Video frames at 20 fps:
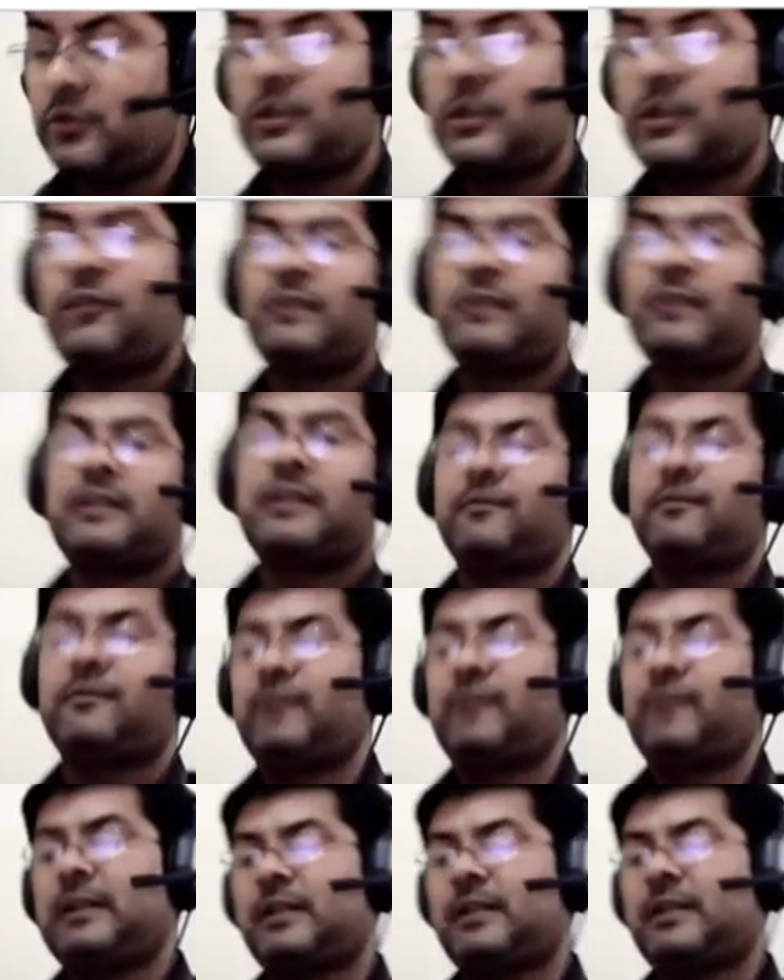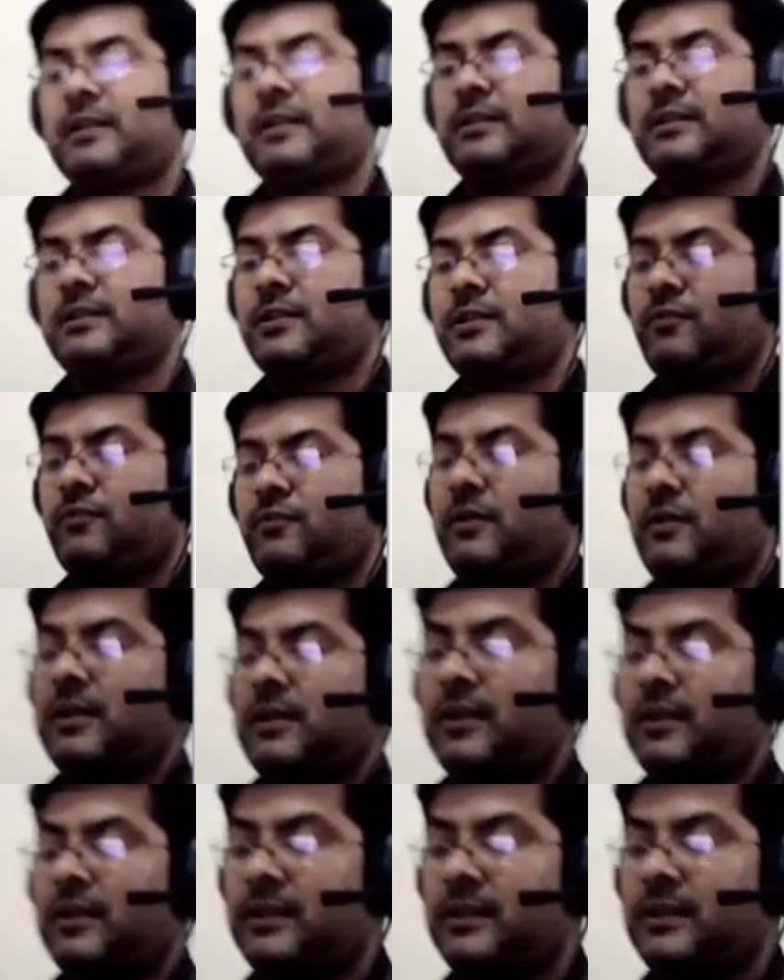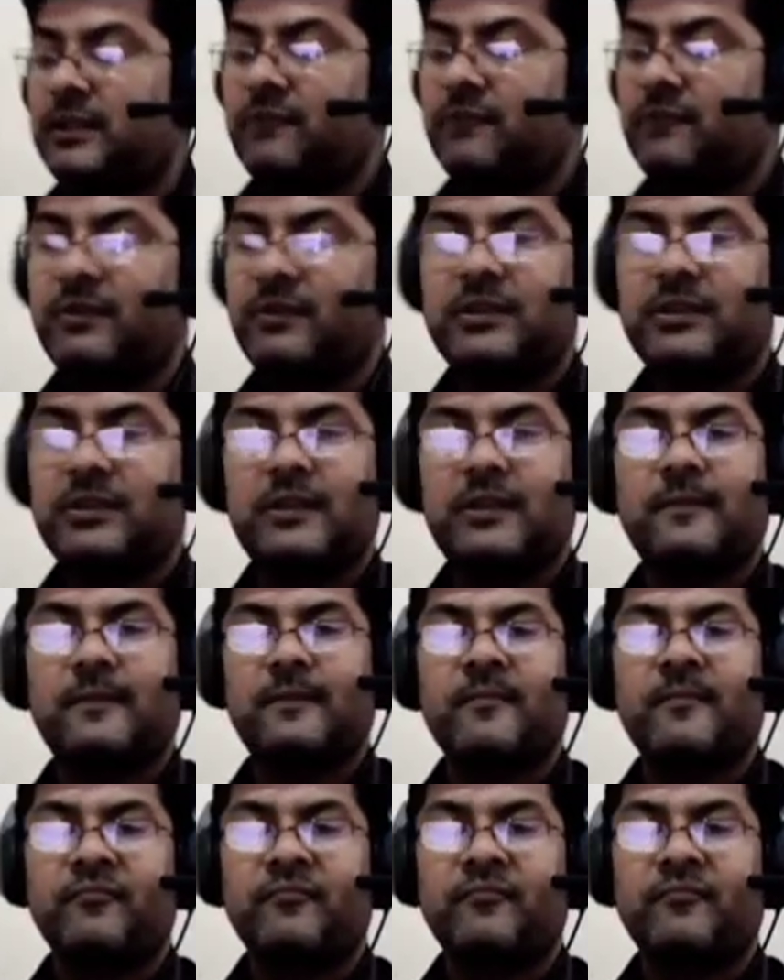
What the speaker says: Now we can factorize this quadratic equation.